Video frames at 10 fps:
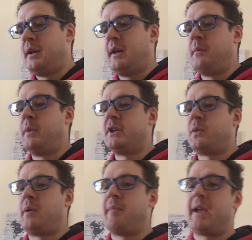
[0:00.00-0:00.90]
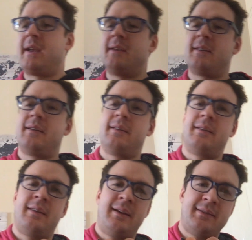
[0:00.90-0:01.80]
in which we made
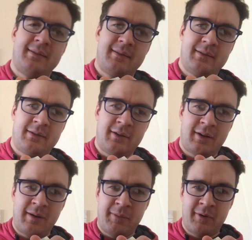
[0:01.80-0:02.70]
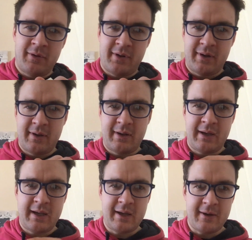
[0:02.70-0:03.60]
this circuit board
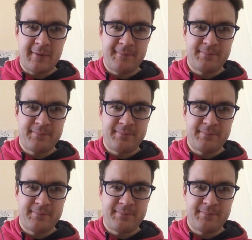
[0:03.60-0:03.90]
here,